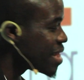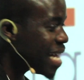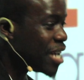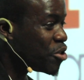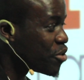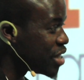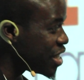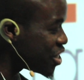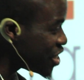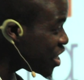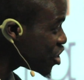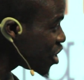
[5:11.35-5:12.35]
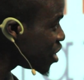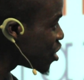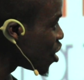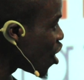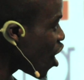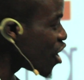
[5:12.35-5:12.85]
that your
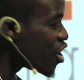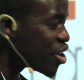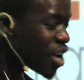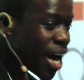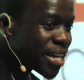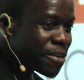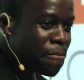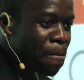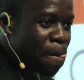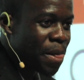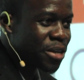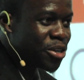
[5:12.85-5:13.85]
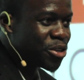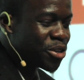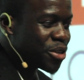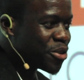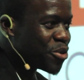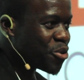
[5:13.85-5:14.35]
decisions are not,
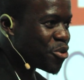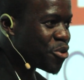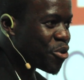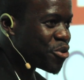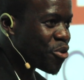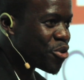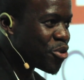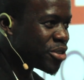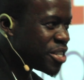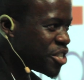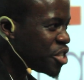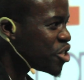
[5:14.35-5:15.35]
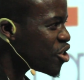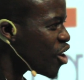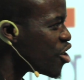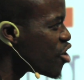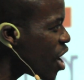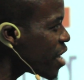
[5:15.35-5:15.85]
your decisions are
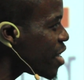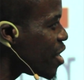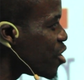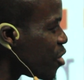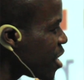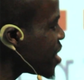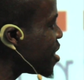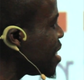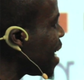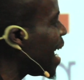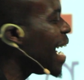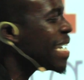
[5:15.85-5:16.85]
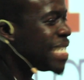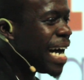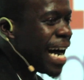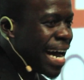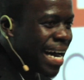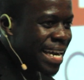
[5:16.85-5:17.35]
not, you're not seeing eye to
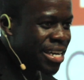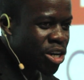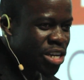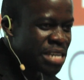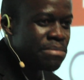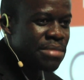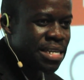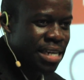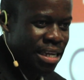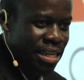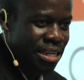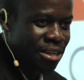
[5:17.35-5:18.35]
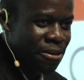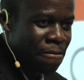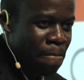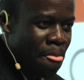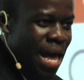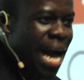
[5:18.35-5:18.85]
eye immediately.
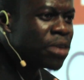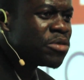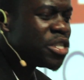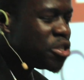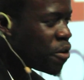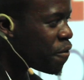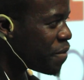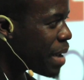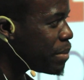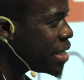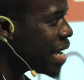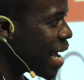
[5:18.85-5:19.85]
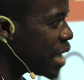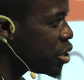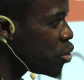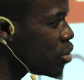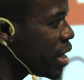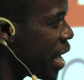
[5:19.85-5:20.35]
How did your family
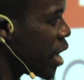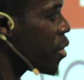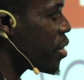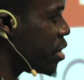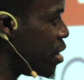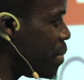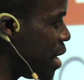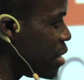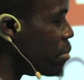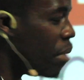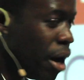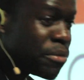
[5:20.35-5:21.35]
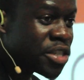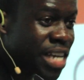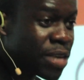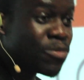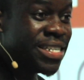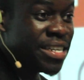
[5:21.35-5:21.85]
handle the healthy debate? Mom
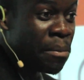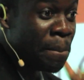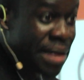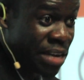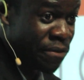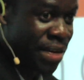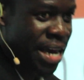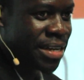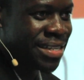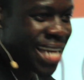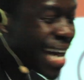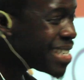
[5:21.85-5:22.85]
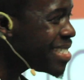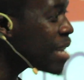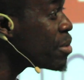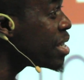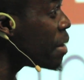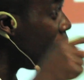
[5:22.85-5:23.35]
said we need a minivan. Dad said
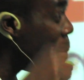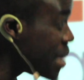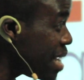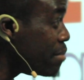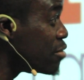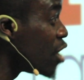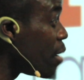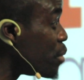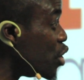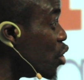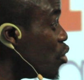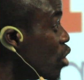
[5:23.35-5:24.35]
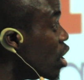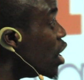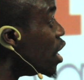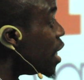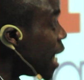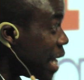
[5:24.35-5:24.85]
we need a BMW.
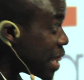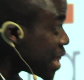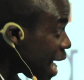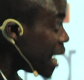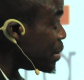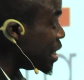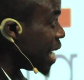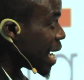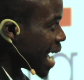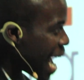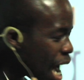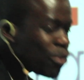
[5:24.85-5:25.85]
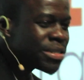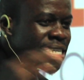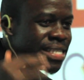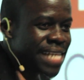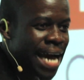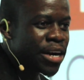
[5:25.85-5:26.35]
And I mean, like, how
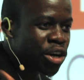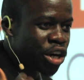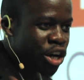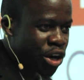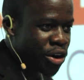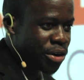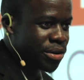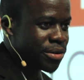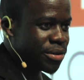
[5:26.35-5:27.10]
did that occur